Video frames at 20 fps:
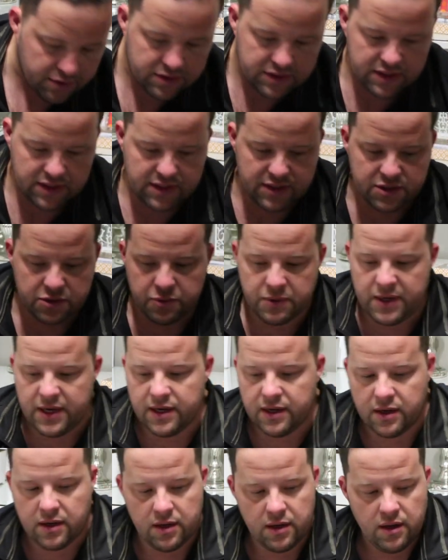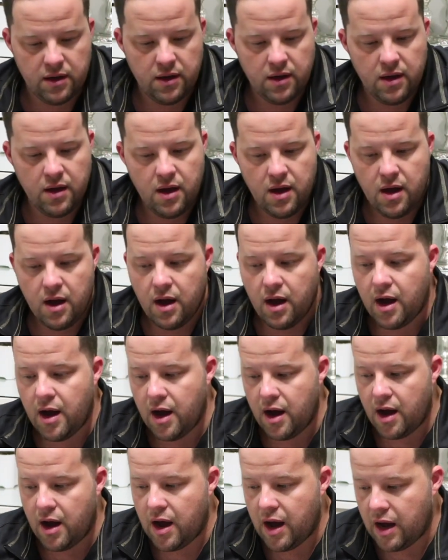use it this week,
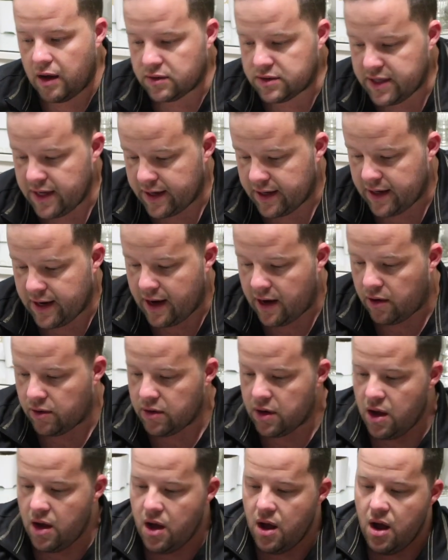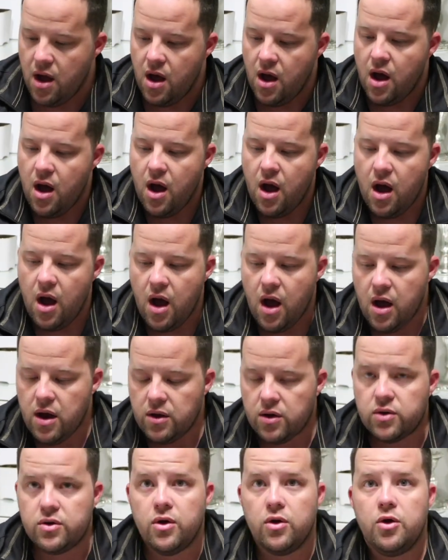I'll take it out.
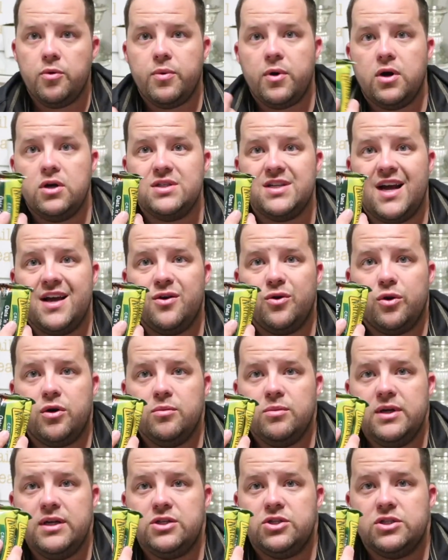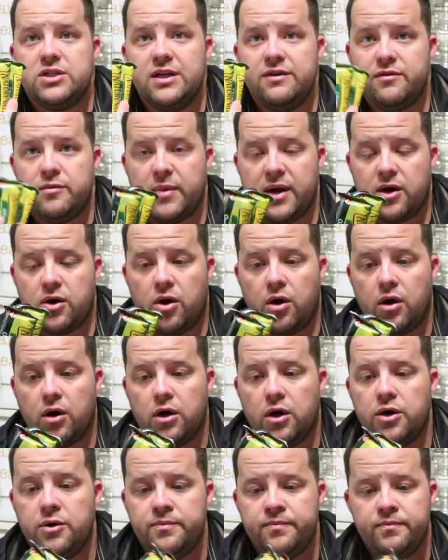Granola bars, I normally just leave in my
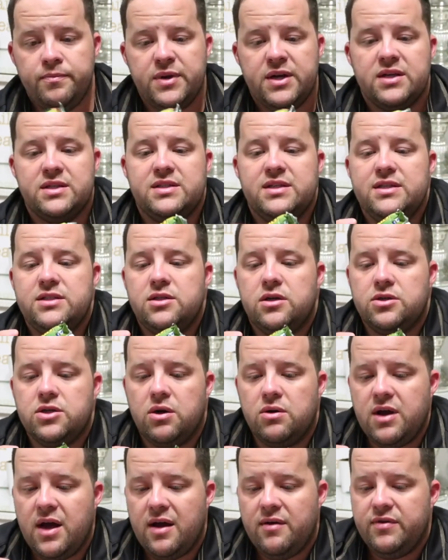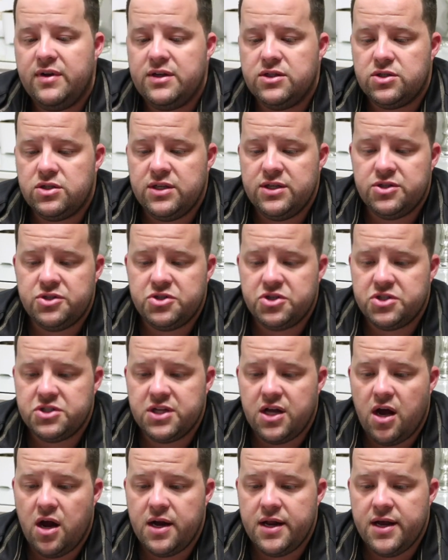car because these don't have any, these are just
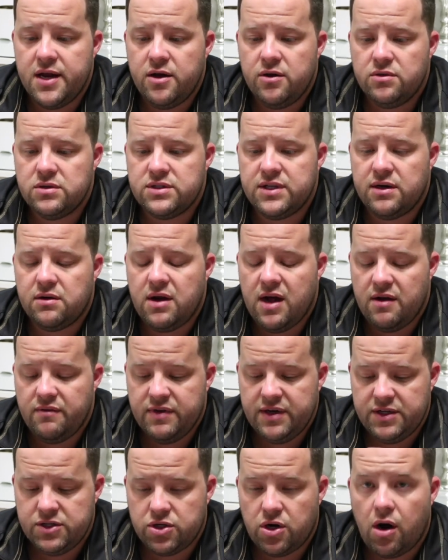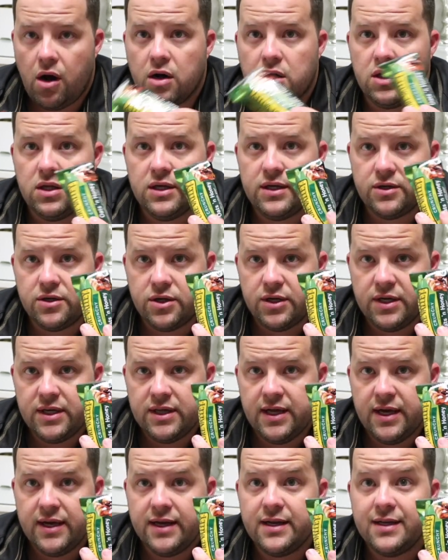the honey oats. They don't have any chocolate or
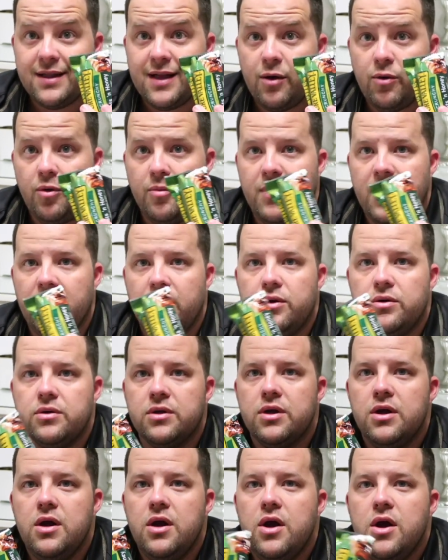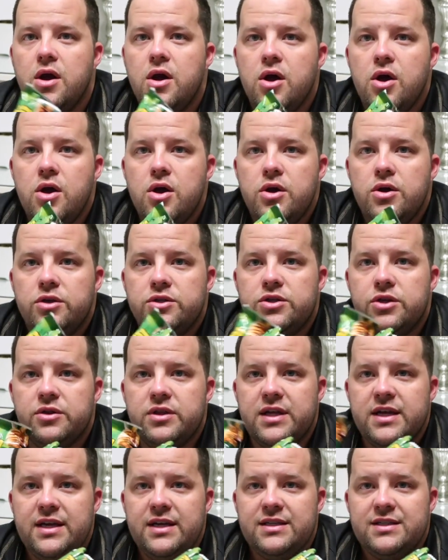anything in it that will melt. So
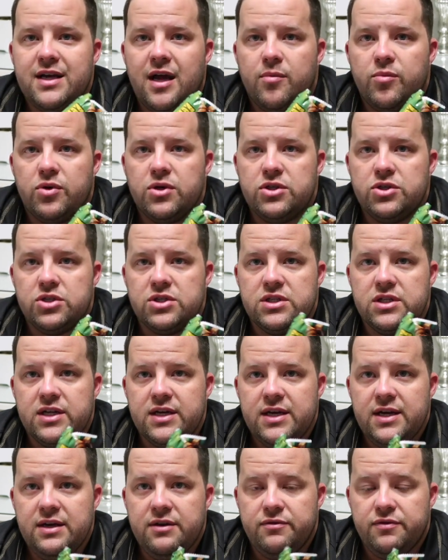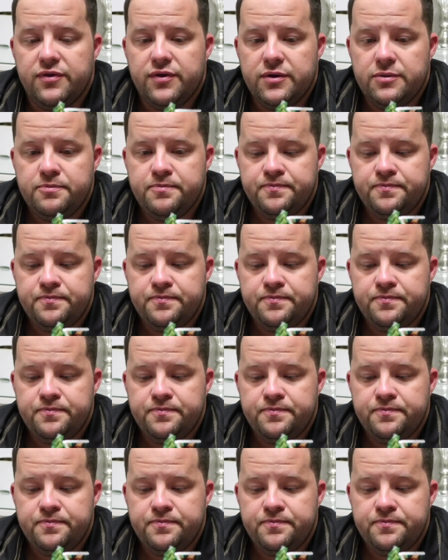these I'm gonna just leave